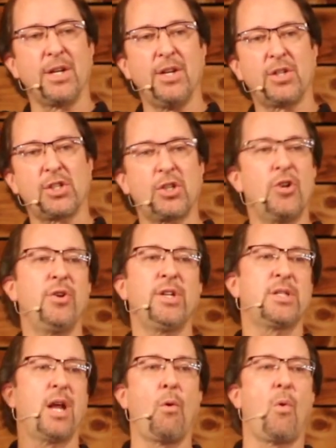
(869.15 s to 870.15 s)
and as soon
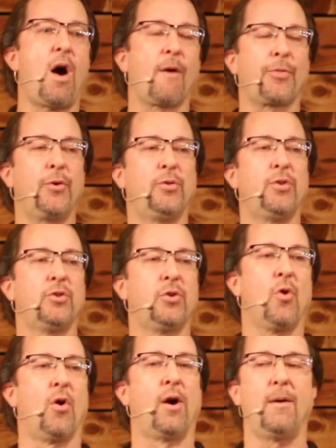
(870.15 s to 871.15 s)
as they walk through the
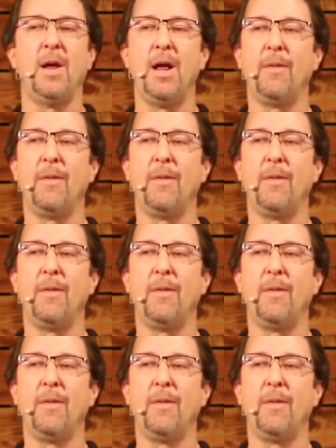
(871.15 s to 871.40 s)
door,